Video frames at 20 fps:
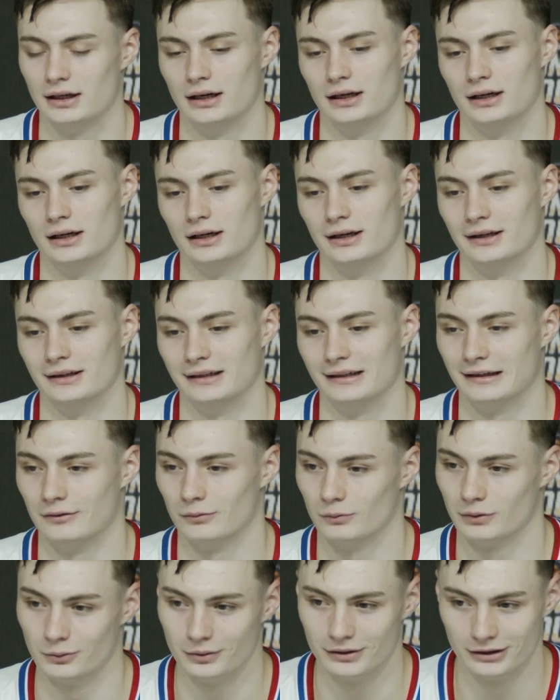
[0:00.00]
And
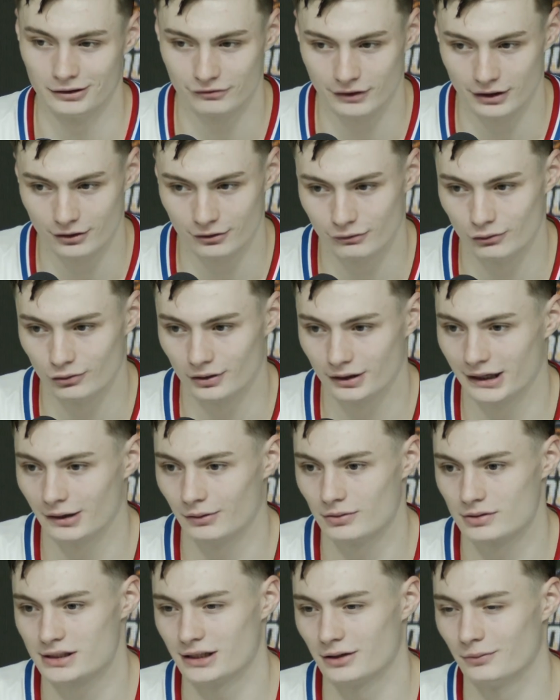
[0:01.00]
then we win the Final Four game.
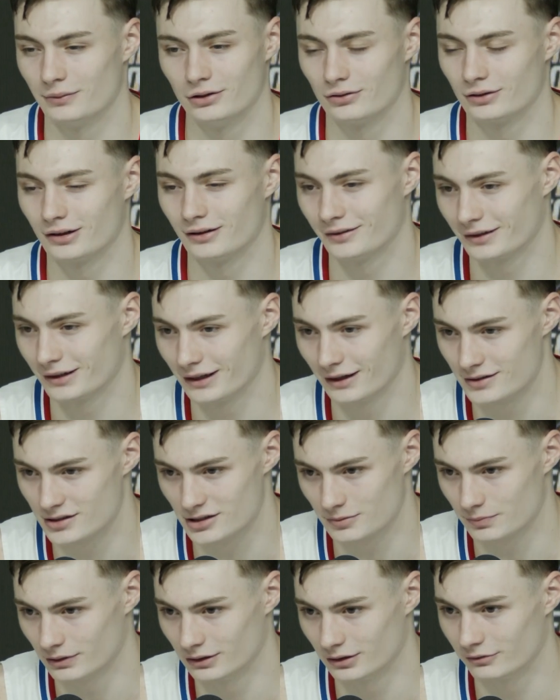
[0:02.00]
We're saying we don't come to Kansas
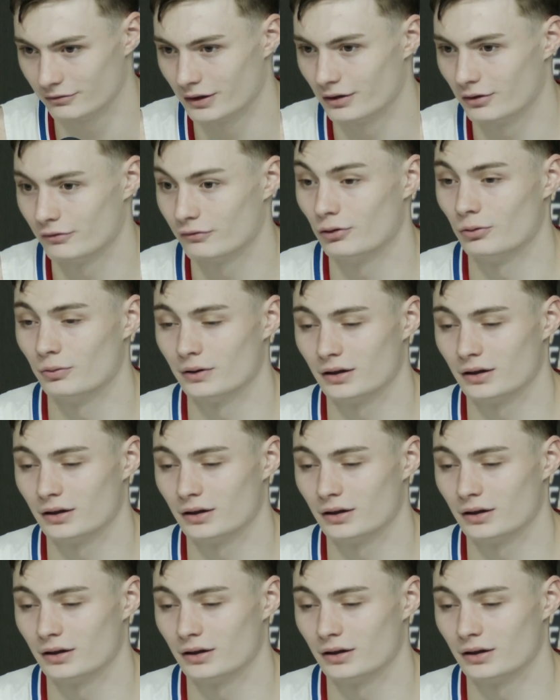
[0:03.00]
to play in the Final Four.